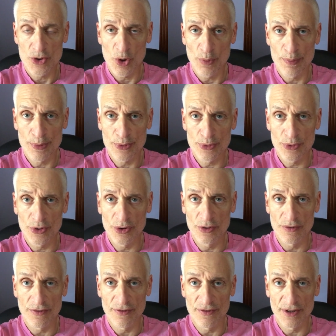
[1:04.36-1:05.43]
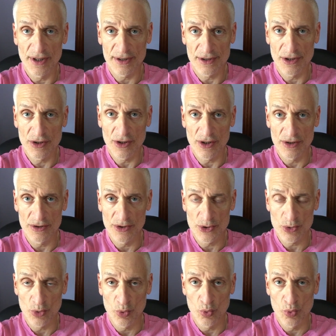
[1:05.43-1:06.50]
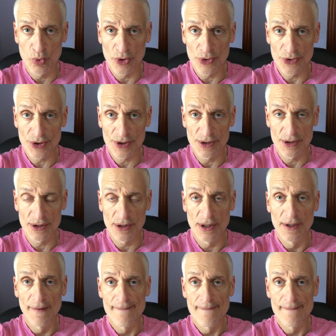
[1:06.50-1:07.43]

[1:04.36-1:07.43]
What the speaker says: no proof that cartilage will worsen